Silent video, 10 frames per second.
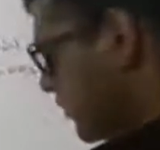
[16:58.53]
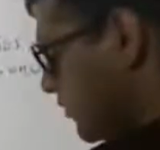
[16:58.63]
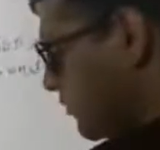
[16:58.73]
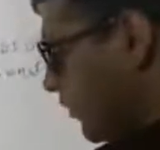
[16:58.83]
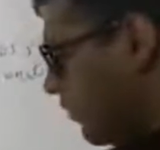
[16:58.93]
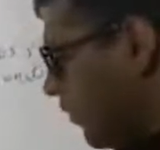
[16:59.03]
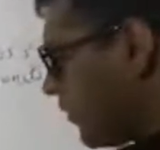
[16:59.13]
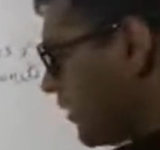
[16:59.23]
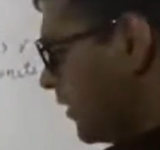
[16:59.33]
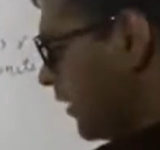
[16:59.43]
is
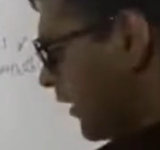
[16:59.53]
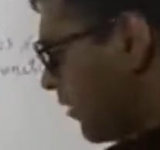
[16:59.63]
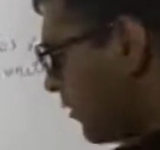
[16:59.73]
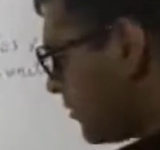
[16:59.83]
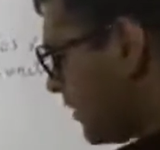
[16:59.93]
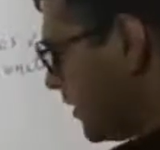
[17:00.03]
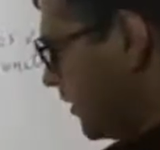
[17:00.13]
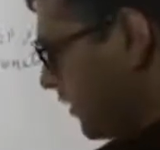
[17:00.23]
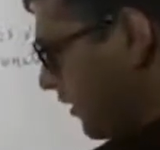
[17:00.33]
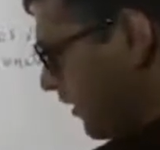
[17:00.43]
found around
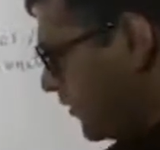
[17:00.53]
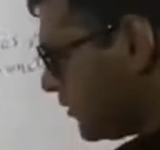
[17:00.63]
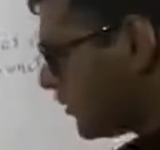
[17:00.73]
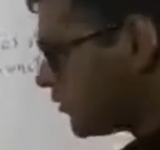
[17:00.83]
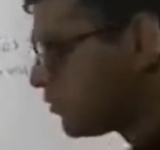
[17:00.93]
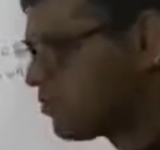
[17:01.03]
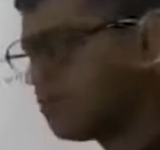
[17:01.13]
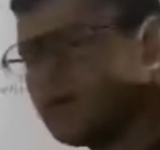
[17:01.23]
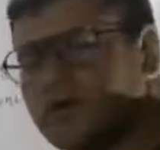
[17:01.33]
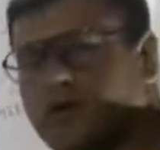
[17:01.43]
the initiation
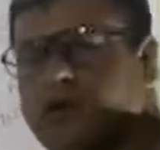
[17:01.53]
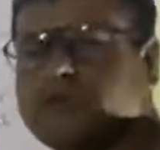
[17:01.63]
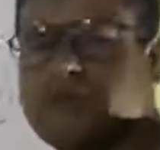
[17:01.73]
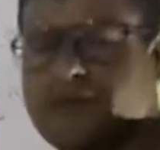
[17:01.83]
codon on the